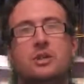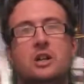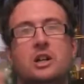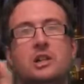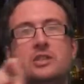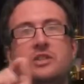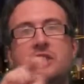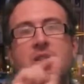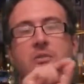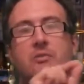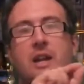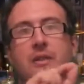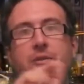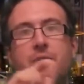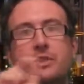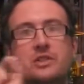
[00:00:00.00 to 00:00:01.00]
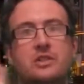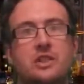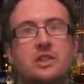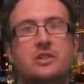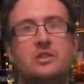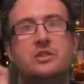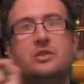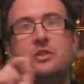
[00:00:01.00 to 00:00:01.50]
nods and
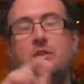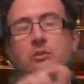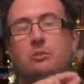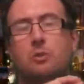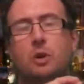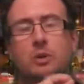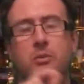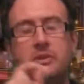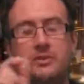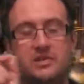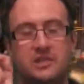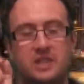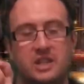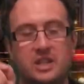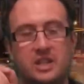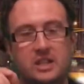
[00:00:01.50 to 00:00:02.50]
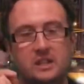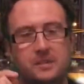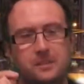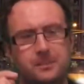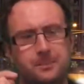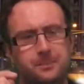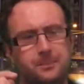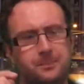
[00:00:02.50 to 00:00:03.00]
references to what we've seen
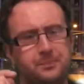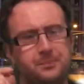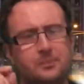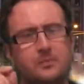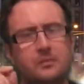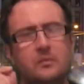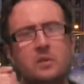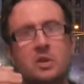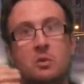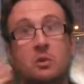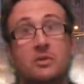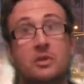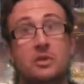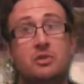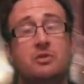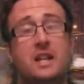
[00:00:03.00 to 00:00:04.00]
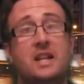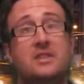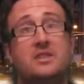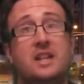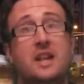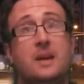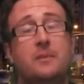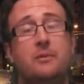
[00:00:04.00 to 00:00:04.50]
with the
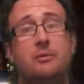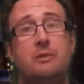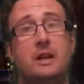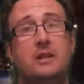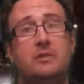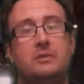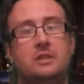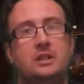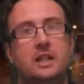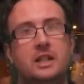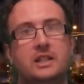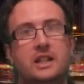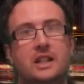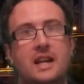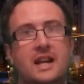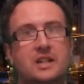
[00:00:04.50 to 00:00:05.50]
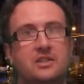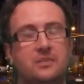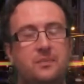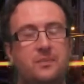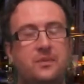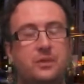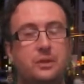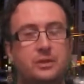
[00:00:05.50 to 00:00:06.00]
Trans Am throughout, you know, like the last
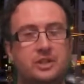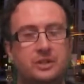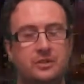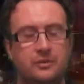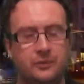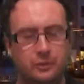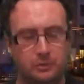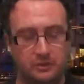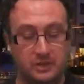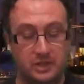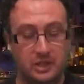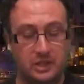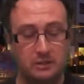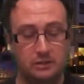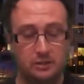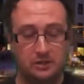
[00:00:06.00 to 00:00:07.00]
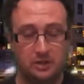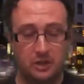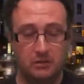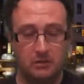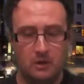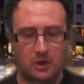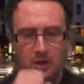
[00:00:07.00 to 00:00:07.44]
30 to 40 years or so.